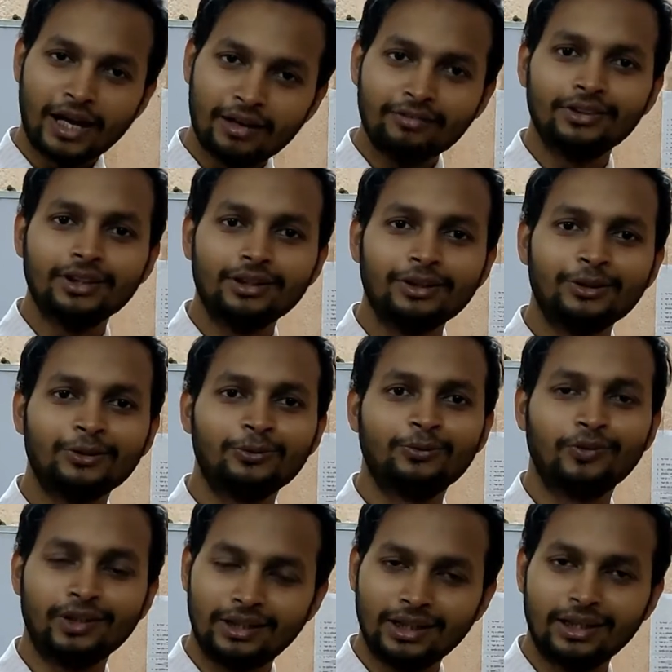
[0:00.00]
am here
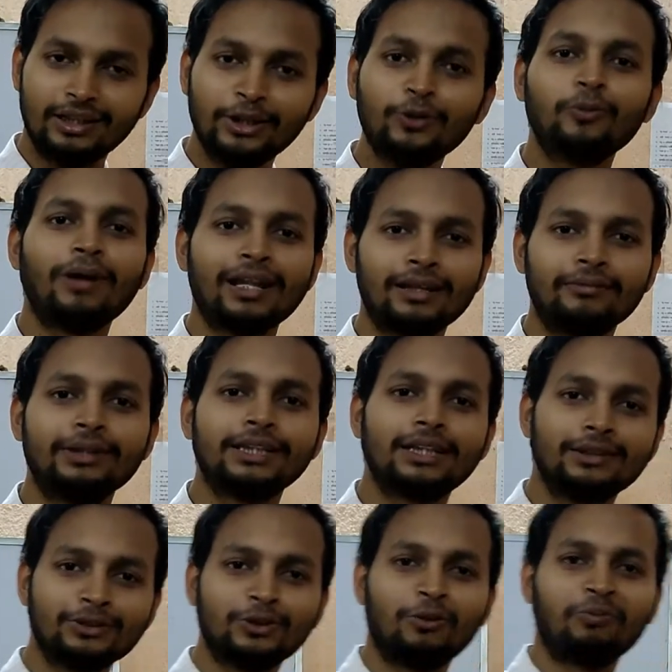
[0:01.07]
with a new
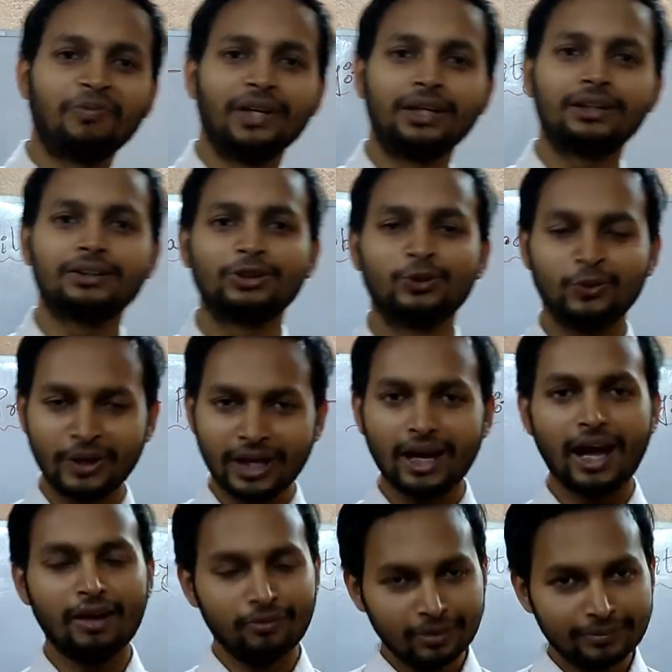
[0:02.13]
mathematical topic. Today
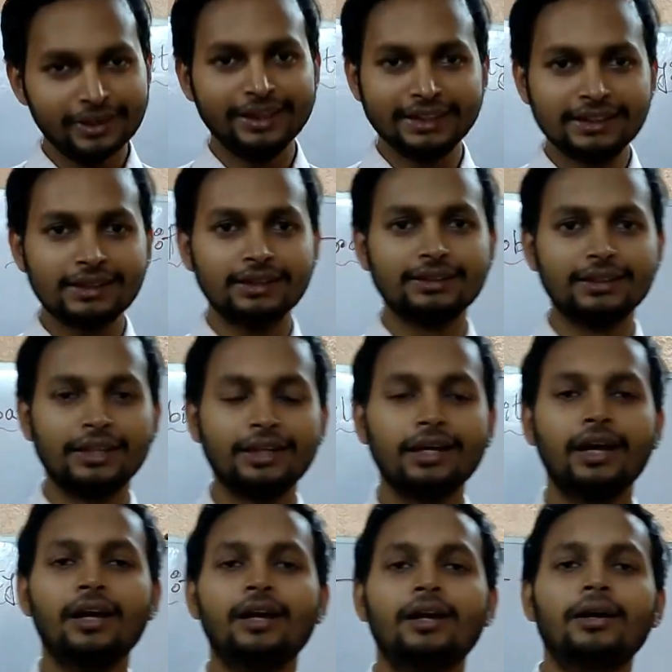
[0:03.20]
I will be discussing
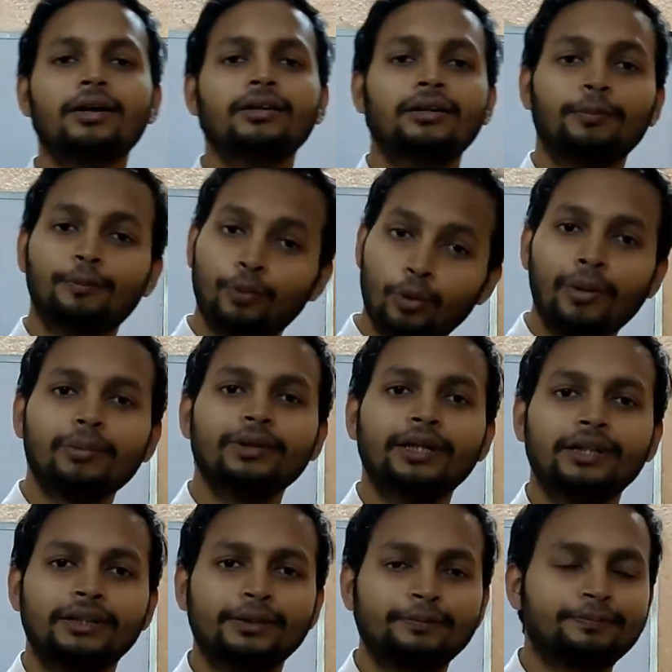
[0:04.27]
the
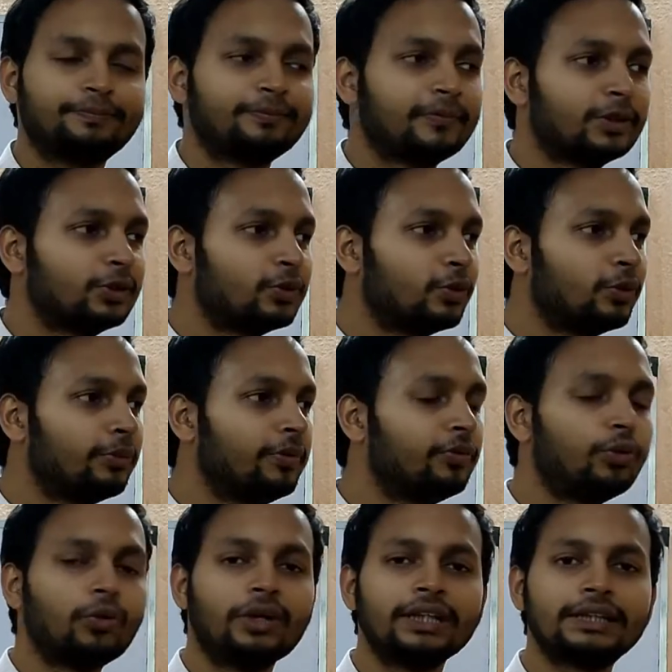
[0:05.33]
probability. So
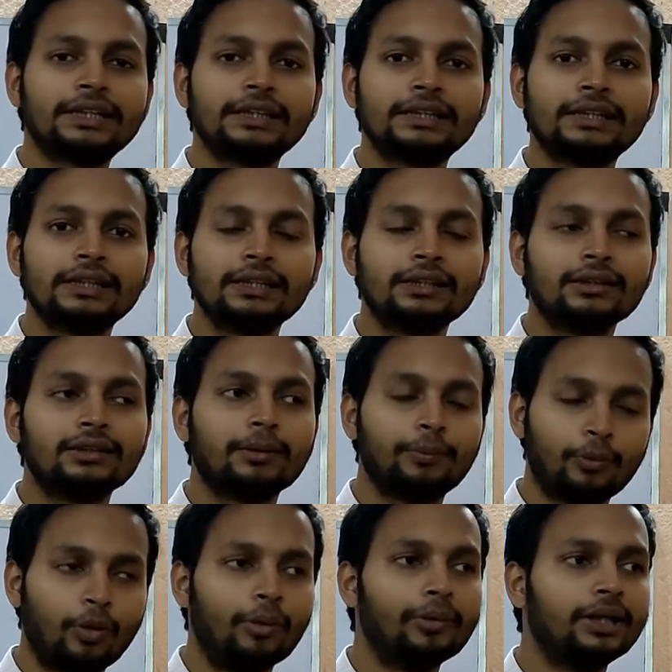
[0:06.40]
before discussing the
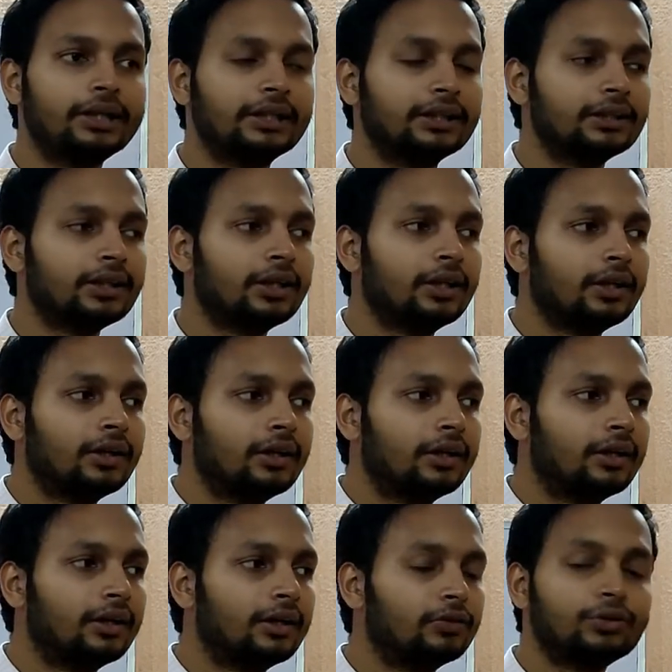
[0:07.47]
probability,
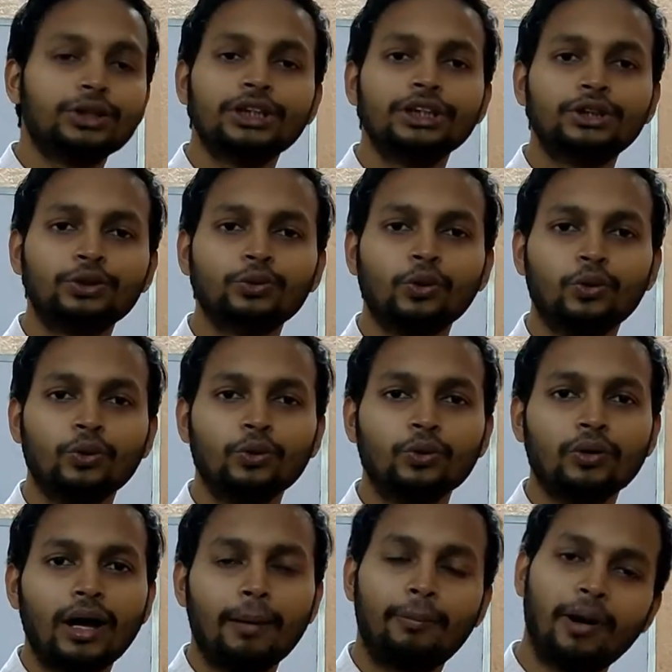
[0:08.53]
we need to know
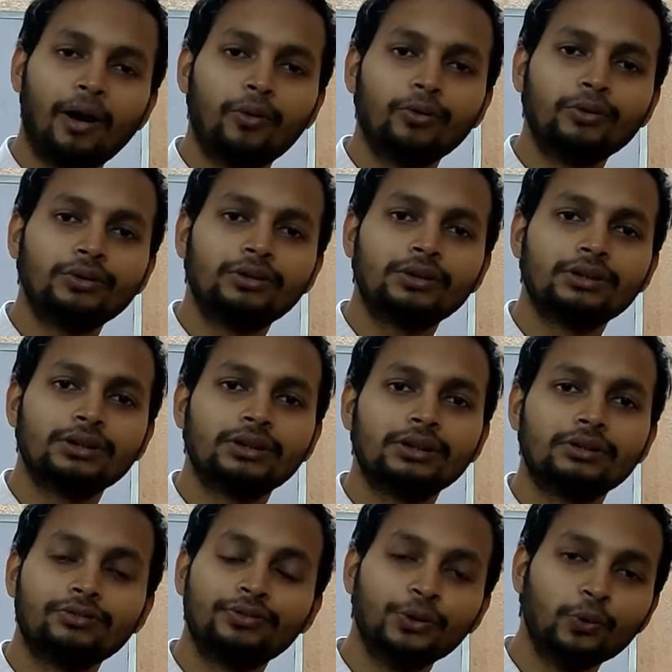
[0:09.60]
about
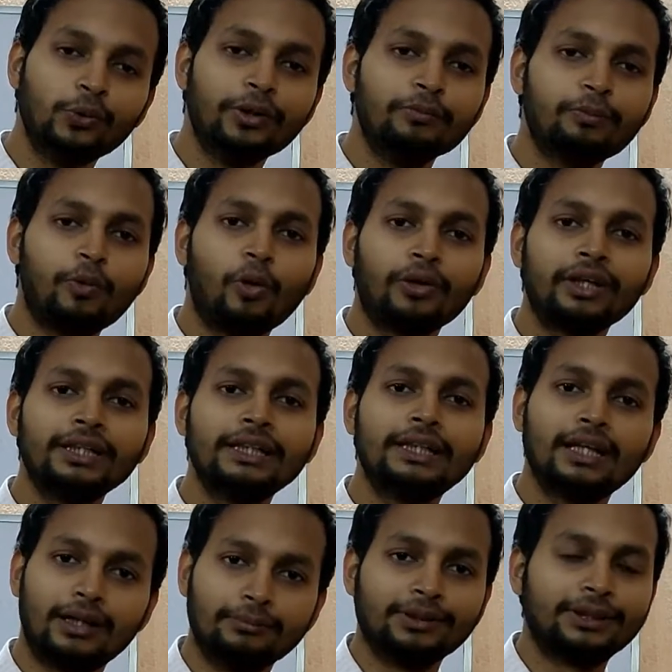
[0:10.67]
some few important
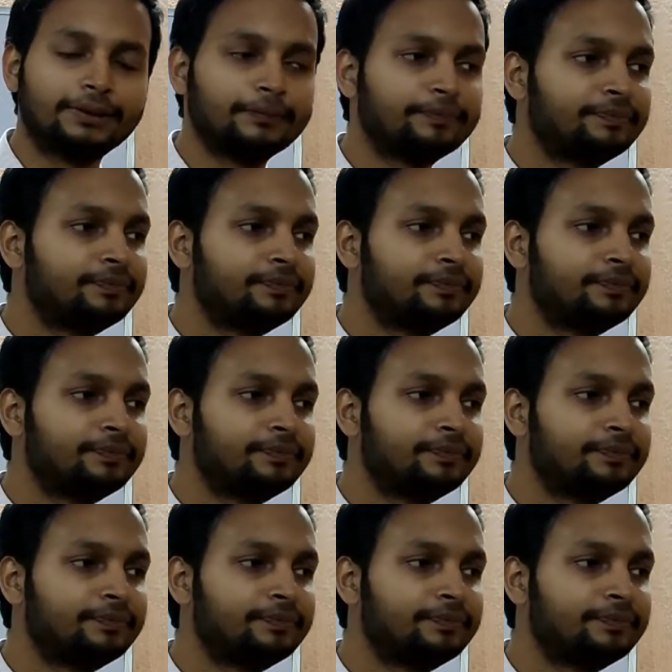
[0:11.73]
terms.